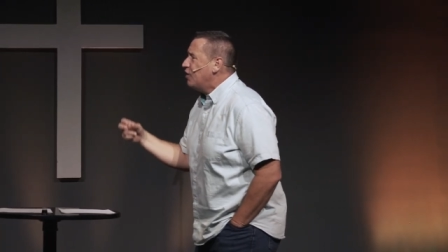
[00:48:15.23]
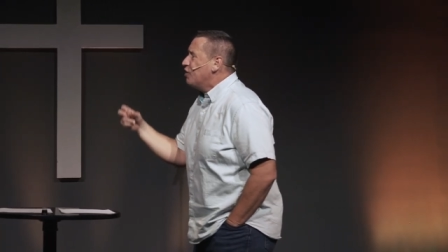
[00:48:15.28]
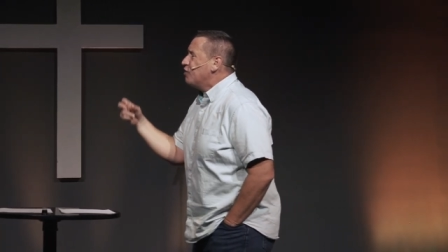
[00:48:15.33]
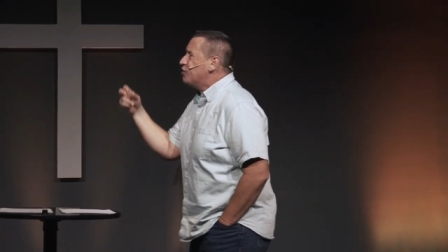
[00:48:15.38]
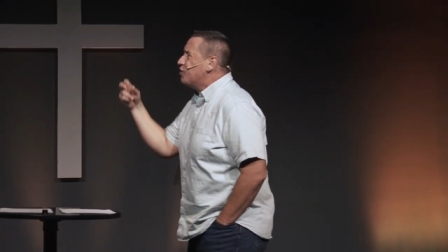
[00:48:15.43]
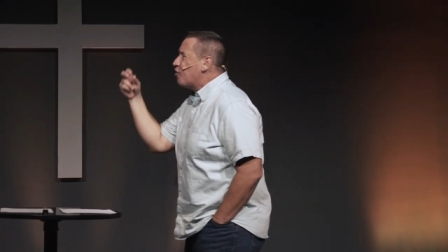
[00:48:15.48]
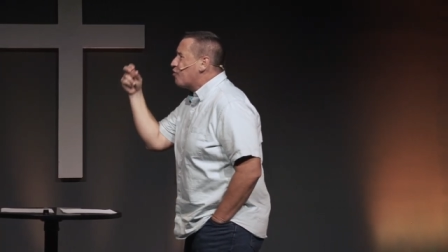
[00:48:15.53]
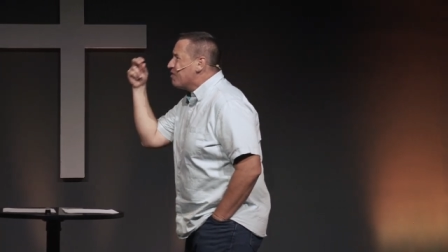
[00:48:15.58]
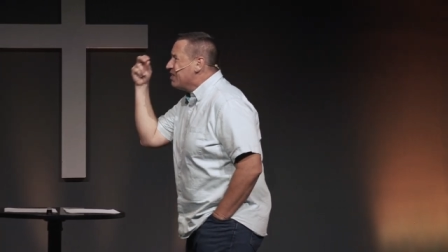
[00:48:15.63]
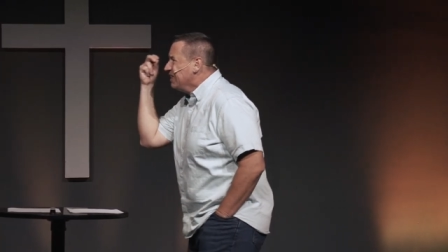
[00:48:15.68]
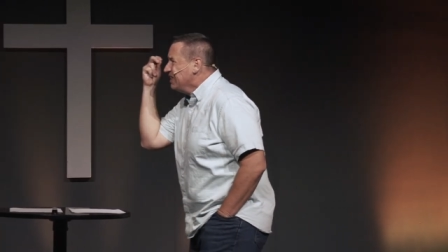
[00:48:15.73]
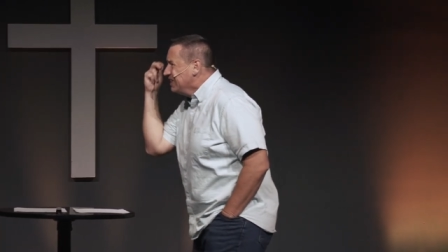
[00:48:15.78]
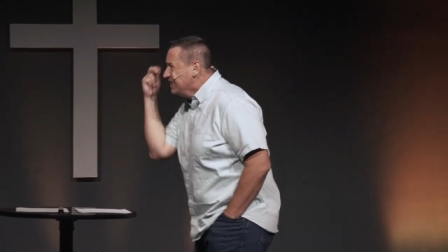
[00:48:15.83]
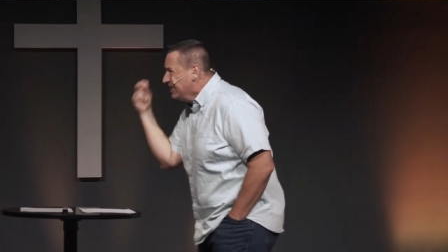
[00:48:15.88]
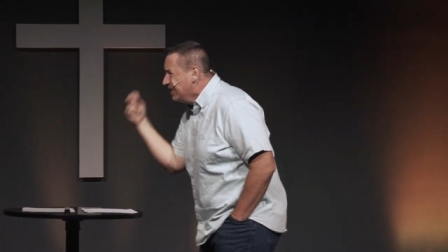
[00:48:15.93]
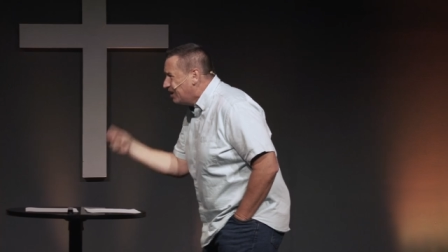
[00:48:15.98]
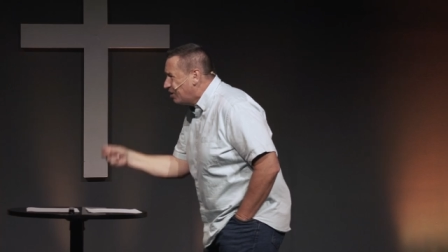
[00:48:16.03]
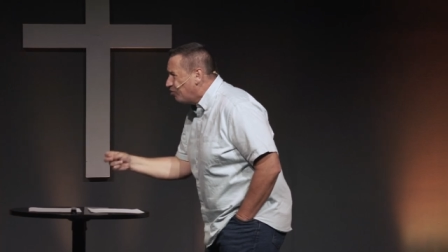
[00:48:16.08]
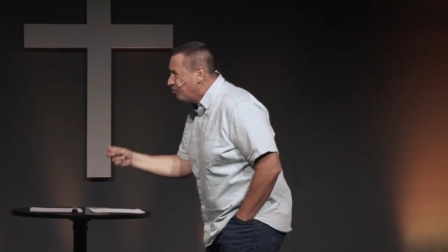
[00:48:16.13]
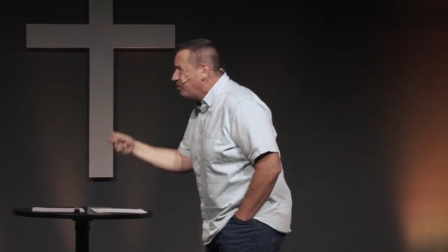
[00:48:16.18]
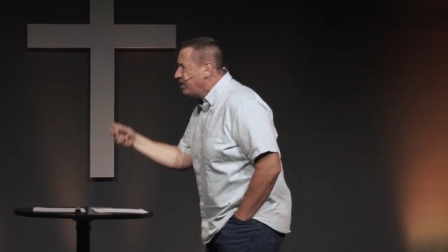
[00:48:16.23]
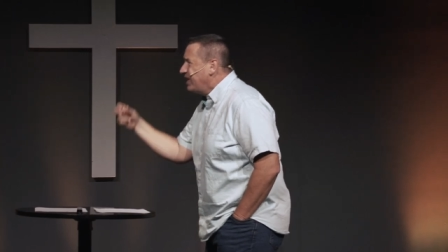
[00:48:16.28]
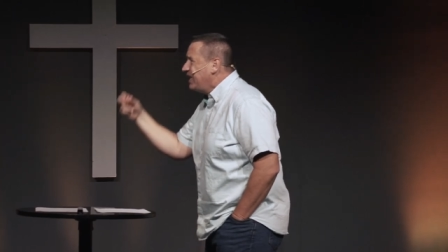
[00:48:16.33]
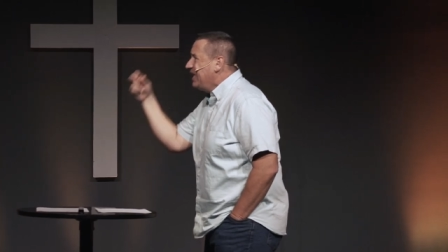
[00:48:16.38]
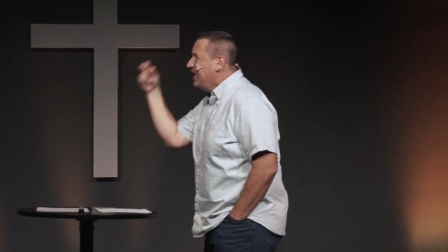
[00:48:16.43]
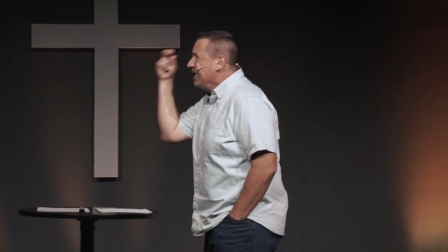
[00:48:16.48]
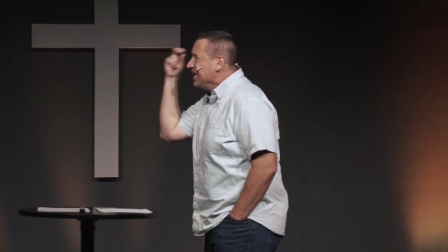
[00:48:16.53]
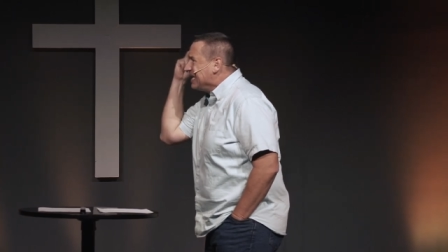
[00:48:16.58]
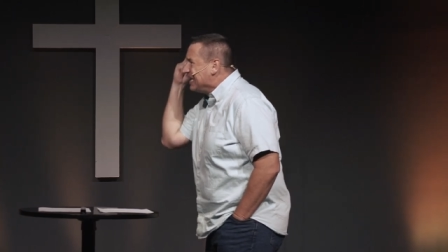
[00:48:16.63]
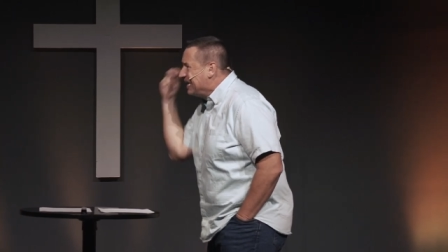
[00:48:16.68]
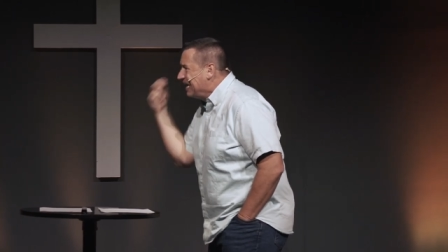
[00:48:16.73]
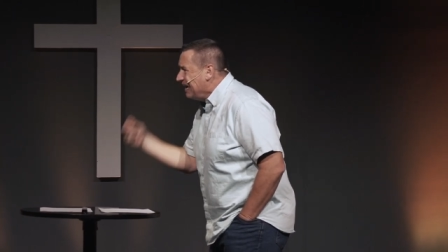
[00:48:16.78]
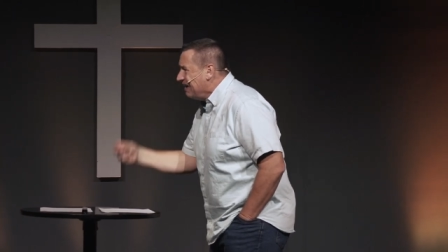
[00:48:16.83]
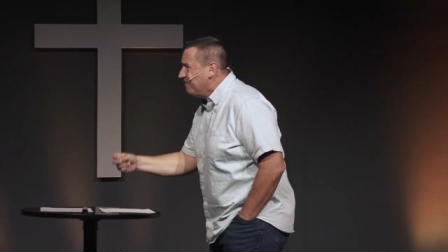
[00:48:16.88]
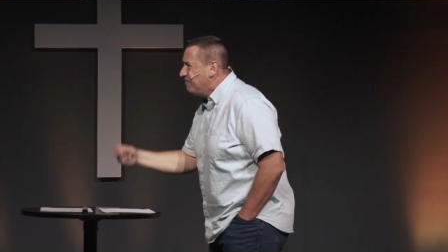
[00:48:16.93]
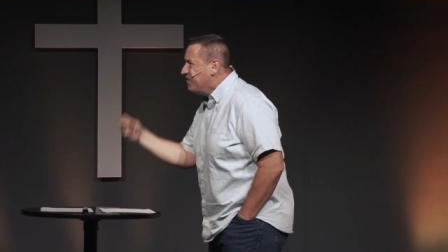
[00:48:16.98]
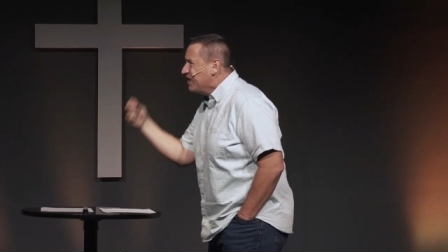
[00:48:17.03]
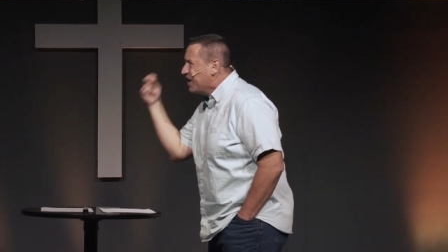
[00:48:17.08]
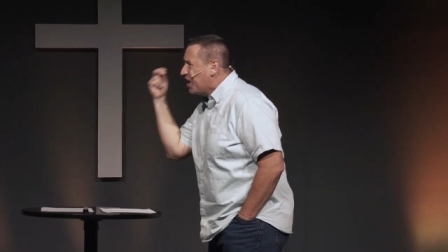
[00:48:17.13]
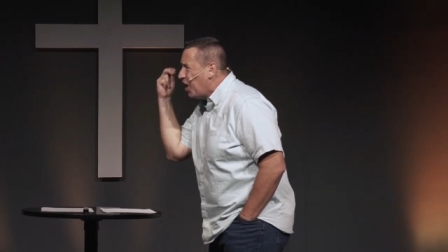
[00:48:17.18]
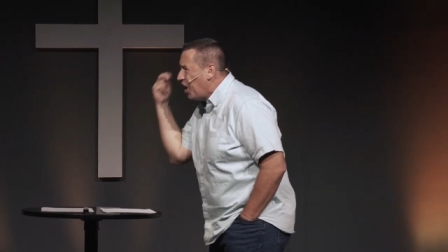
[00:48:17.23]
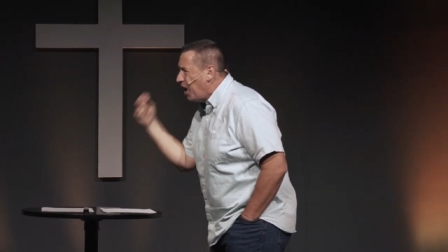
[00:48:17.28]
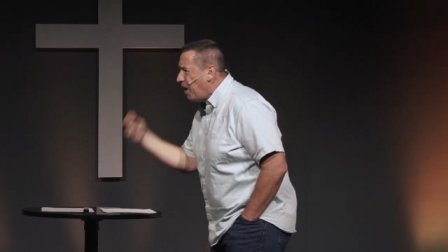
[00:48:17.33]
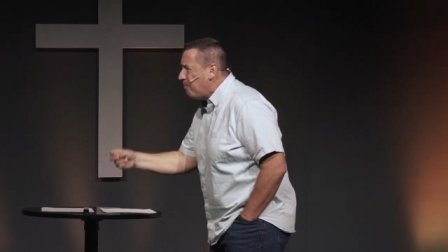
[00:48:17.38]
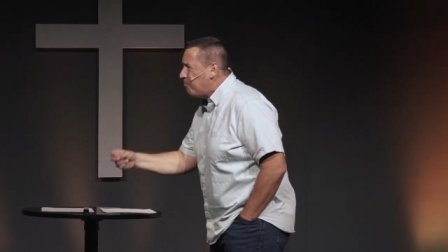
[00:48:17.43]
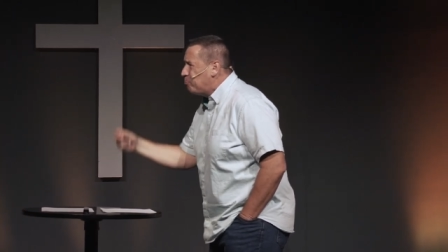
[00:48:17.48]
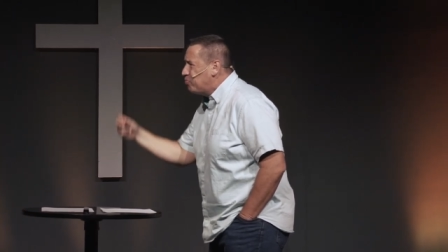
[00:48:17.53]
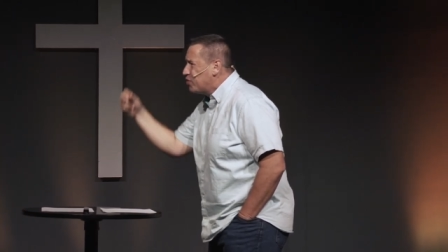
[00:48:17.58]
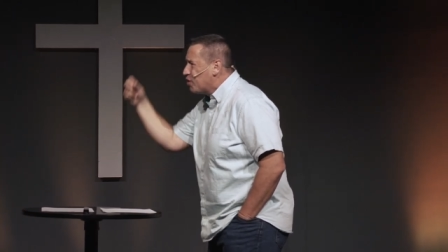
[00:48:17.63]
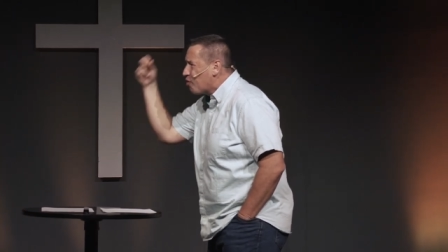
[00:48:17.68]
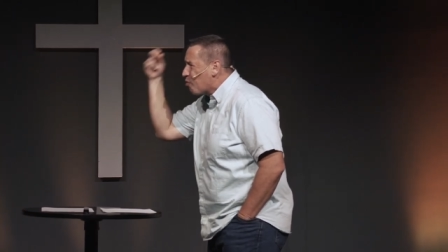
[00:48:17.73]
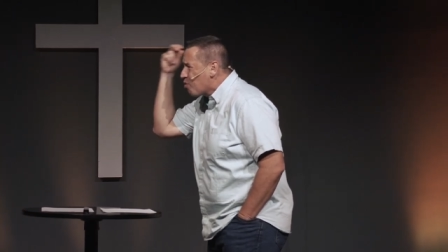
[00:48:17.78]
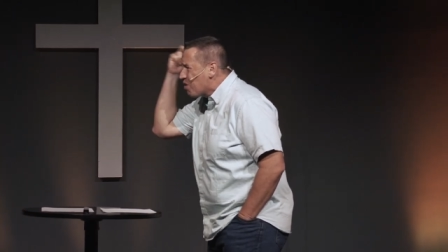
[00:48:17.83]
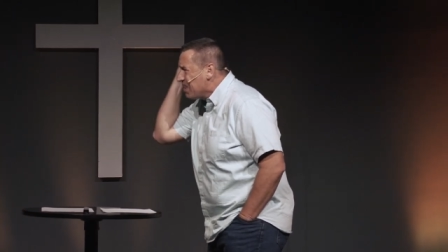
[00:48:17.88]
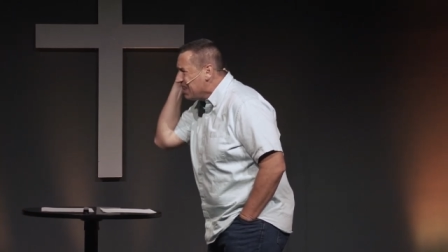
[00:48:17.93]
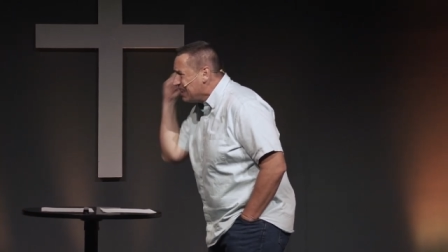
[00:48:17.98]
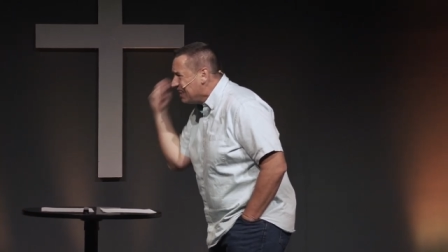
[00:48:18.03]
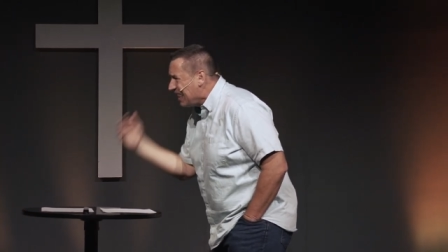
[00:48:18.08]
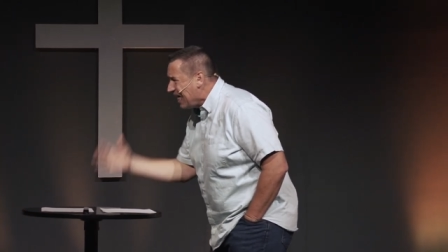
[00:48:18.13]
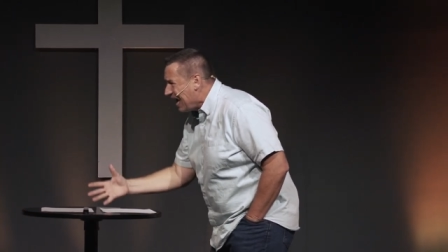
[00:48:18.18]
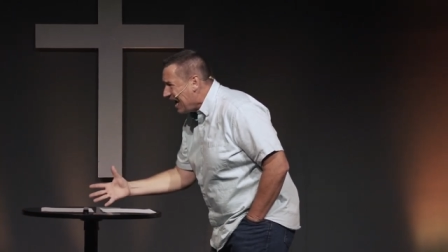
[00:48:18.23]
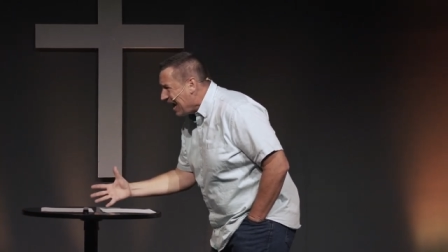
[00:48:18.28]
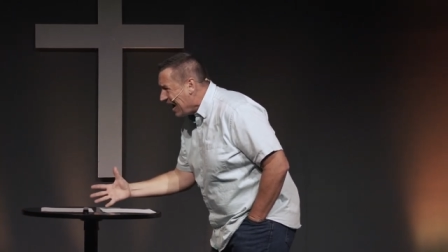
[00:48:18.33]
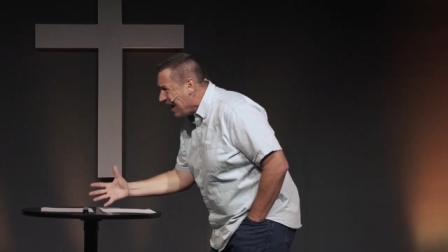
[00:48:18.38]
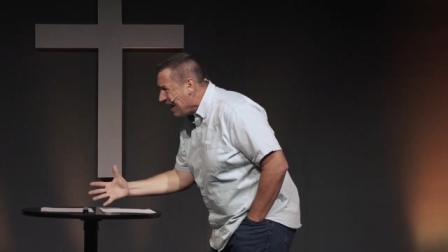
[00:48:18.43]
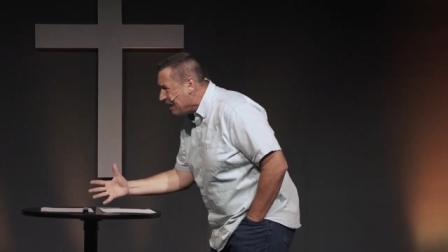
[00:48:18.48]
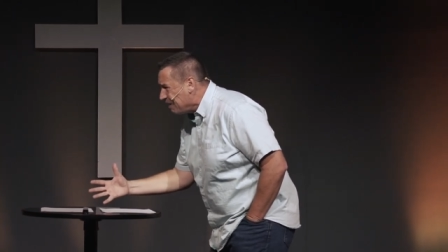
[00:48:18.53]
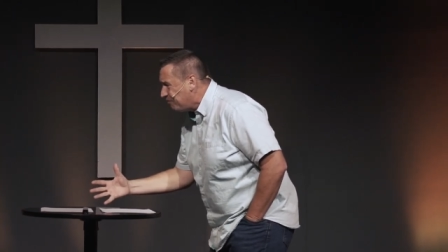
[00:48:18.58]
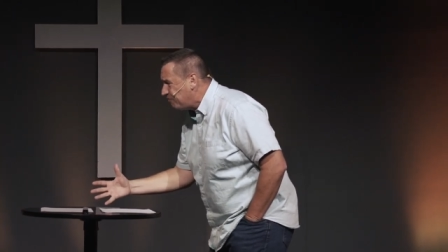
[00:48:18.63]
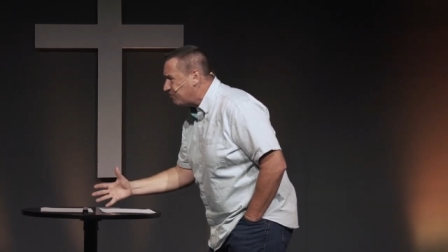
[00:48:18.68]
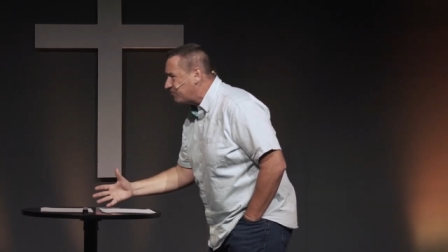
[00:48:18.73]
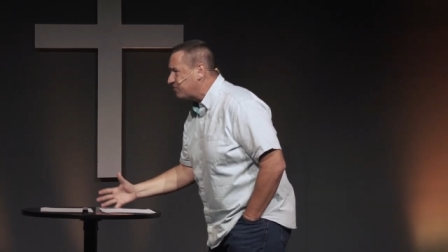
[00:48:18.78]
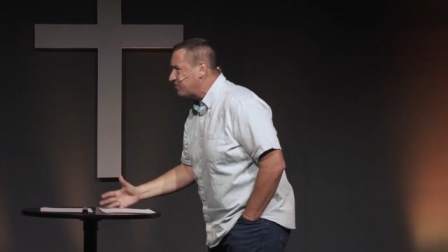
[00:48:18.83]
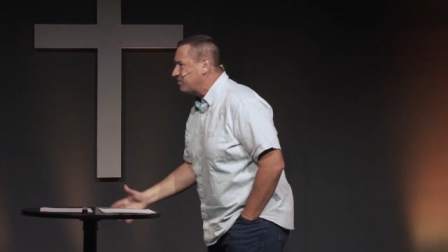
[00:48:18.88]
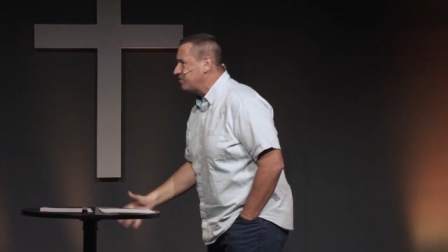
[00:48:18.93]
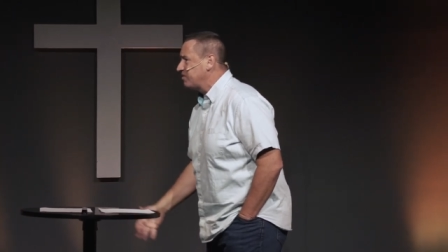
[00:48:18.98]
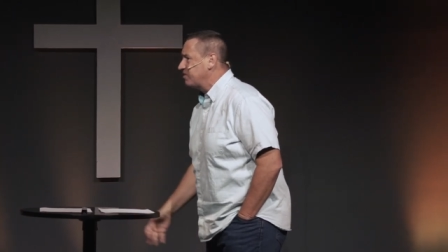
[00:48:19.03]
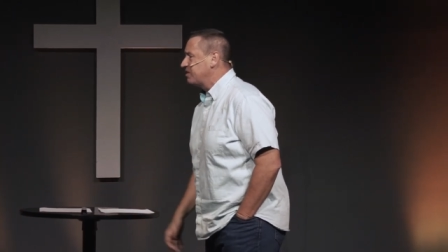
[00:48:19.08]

they're literally giving up their lives